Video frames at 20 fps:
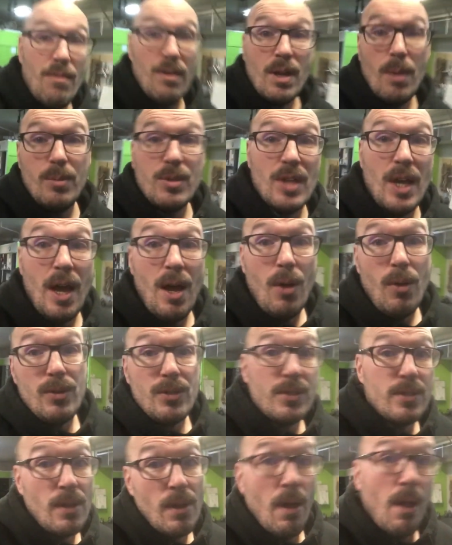couple
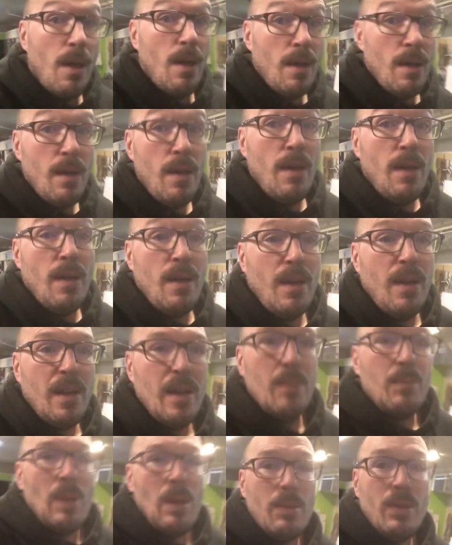towels,
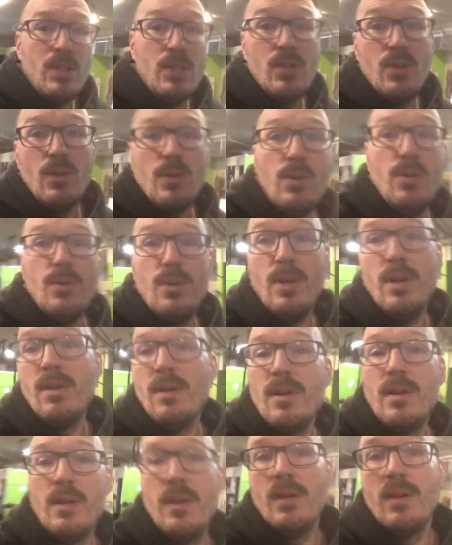maybe to
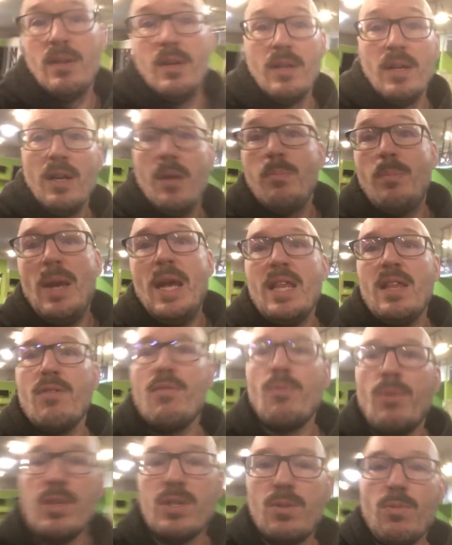bathe
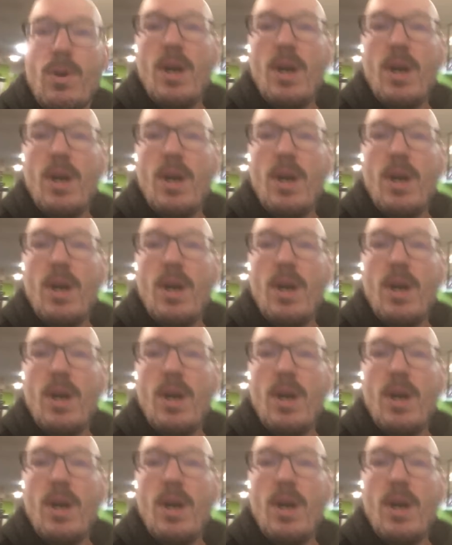every once in a